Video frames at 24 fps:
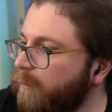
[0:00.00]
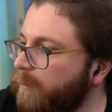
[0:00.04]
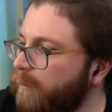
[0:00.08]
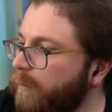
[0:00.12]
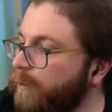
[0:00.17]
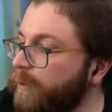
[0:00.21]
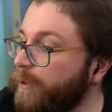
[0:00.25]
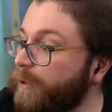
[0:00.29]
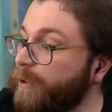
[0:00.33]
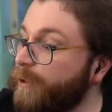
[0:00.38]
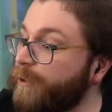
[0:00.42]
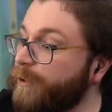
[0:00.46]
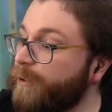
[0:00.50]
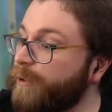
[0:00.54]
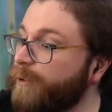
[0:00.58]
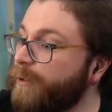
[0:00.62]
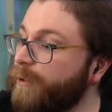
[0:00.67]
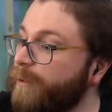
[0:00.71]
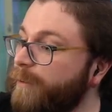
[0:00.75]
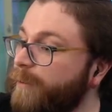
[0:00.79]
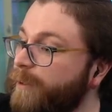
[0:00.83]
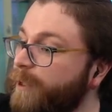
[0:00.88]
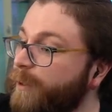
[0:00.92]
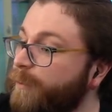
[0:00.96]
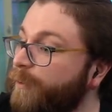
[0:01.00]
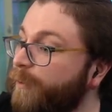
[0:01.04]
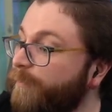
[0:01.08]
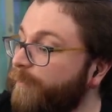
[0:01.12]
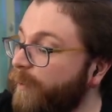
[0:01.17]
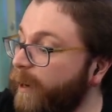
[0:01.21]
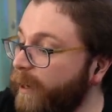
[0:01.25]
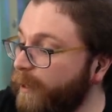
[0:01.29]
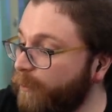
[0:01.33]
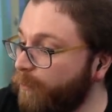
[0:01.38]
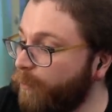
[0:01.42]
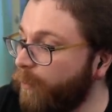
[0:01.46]
Well, to
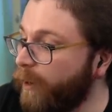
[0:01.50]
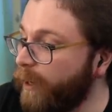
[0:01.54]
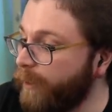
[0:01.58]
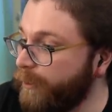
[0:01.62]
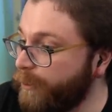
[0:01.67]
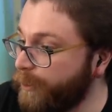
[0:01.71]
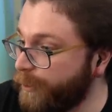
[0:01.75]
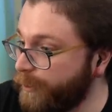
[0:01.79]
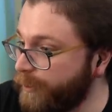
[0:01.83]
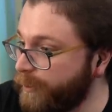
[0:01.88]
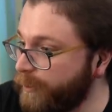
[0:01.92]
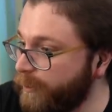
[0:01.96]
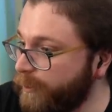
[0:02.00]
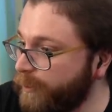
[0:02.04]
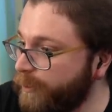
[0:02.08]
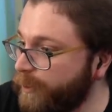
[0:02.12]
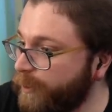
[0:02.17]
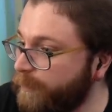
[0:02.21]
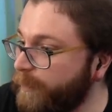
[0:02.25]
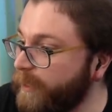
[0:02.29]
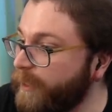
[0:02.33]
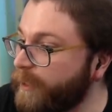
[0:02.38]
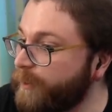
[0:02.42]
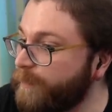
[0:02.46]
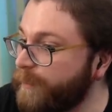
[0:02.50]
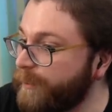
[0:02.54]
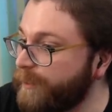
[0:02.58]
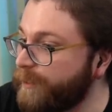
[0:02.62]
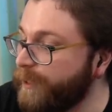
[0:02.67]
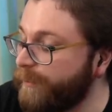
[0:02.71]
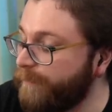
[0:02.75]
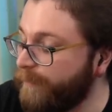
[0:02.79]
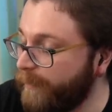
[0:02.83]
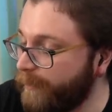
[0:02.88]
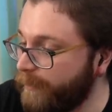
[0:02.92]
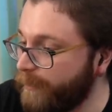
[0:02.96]
provide what? Just to be
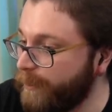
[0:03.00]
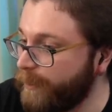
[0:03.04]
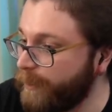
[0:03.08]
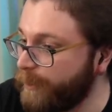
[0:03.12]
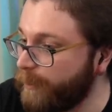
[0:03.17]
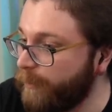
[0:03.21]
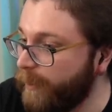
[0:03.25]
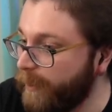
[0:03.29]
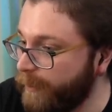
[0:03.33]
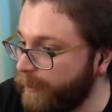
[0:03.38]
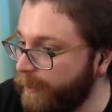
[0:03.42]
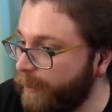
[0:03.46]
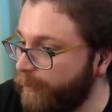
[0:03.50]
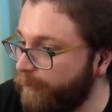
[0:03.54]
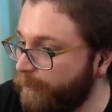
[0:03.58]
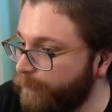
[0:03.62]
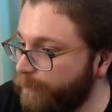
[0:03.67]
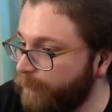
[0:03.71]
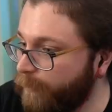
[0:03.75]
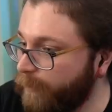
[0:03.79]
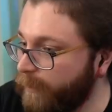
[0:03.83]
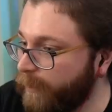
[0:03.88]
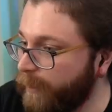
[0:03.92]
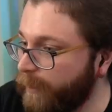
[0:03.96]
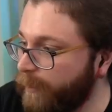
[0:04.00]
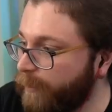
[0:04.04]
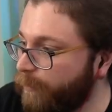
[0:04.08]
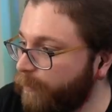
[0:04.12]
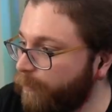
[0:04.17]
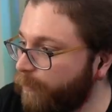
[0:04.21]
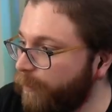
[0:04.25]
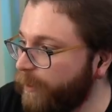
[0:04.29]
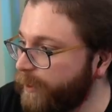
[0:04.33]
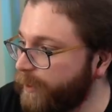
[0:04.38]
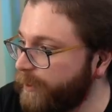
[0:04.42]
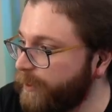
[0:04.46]
specific, just so I know fully,
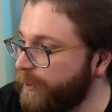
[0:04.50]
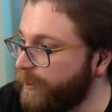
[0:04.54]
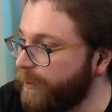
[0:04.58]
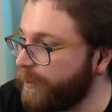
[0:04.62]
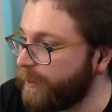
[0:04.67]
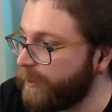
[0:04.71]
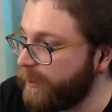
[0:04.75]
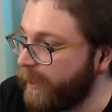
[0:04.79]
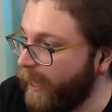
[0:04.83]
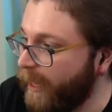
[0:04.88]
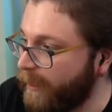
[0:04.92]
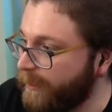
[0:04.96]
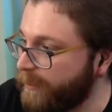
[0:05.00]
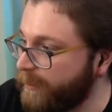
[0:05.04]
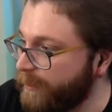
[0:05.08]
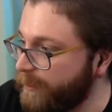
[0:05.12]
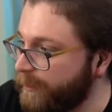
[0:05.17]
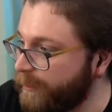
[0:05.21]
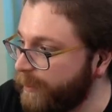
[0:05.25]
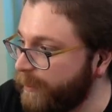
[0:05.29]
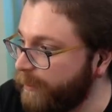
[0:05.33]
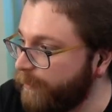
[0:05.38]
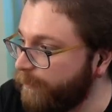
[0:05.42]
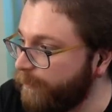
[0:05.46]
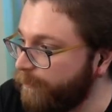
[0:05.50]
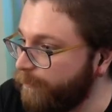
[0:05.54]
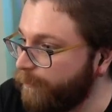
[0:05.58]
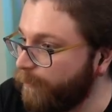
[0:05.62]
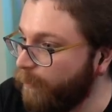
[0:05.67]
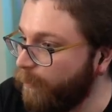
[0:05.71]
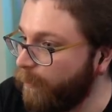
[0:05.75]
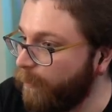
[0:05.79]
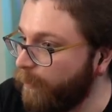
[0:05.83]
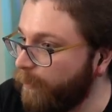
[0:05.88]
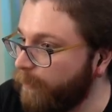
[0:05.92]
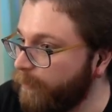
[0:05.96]
what's the tax incentive
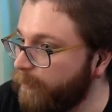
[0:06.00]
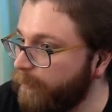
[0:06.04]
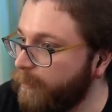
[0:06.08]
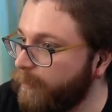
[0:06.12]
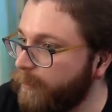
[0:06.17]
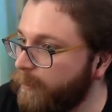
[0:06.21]
for?